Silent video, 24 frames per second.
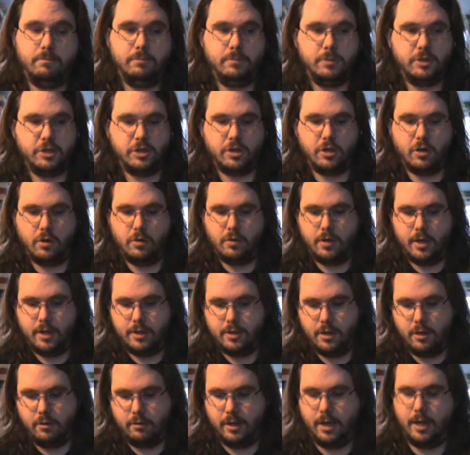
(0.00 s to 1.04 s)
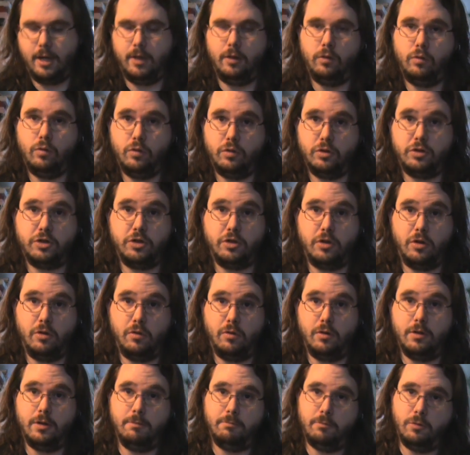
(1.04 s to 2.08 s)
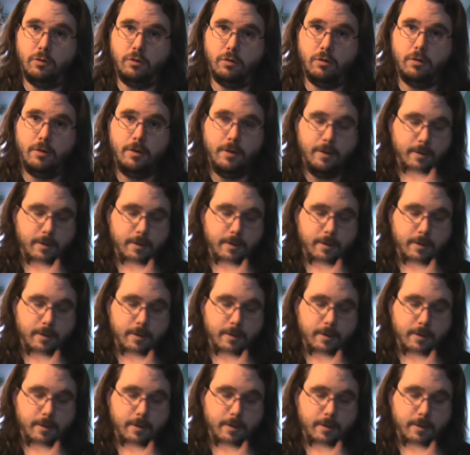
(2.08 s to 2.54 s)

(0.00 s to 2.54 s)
so they don't get a lawsuit on them or